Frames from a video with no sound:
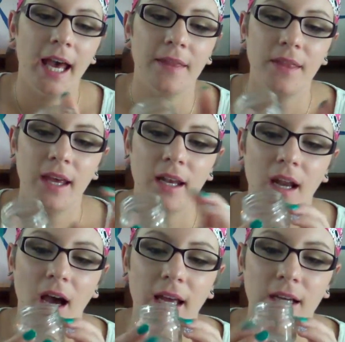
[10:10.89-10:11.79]
And
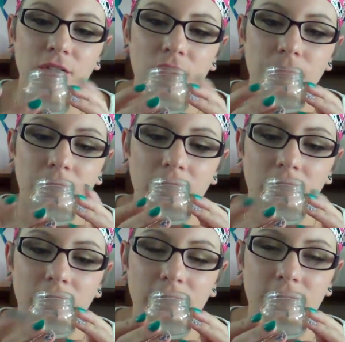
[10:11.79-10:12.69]
then I actually
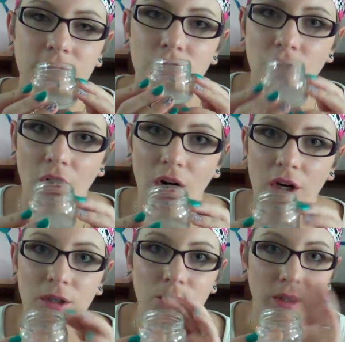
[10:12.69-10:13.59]
put this
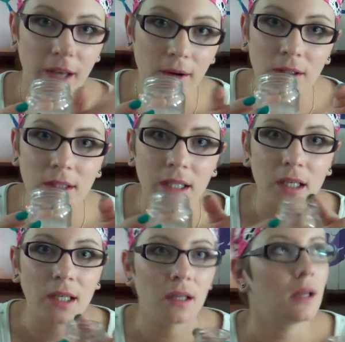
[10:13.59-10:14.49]
jar without a
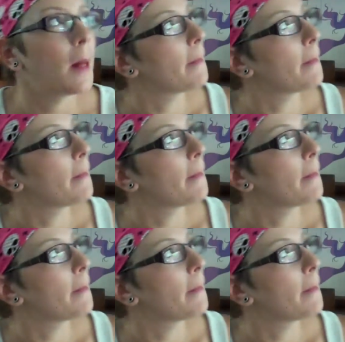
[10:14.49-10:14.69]
lid